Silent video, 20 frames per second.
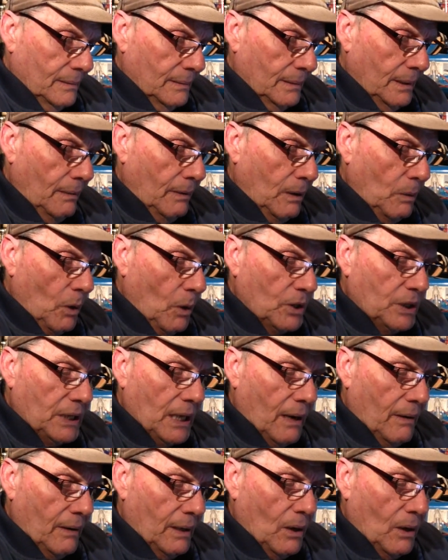Here it was
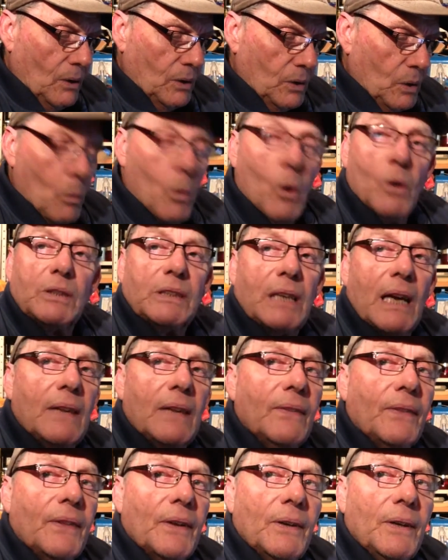going on toward
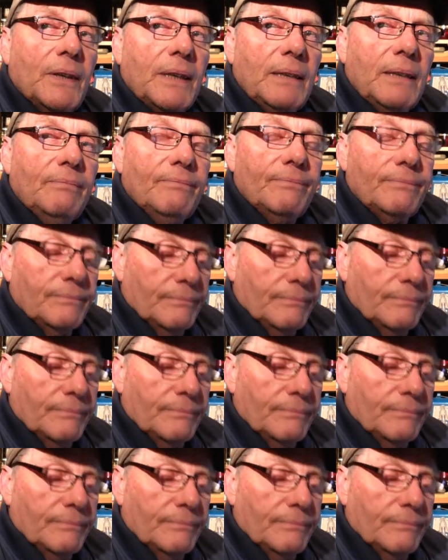10:30.